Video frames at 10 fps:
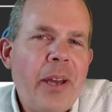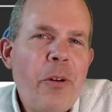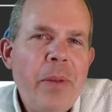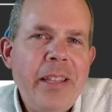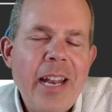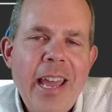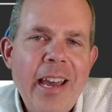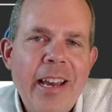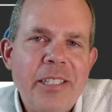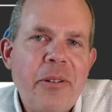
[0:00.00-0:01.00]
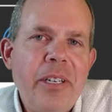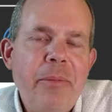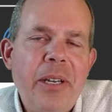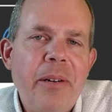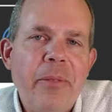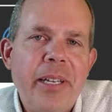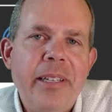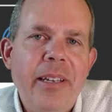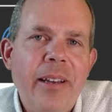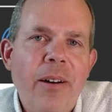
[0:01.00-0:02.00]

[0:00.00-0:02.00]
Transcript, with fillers: don't mean that AI is going to become like the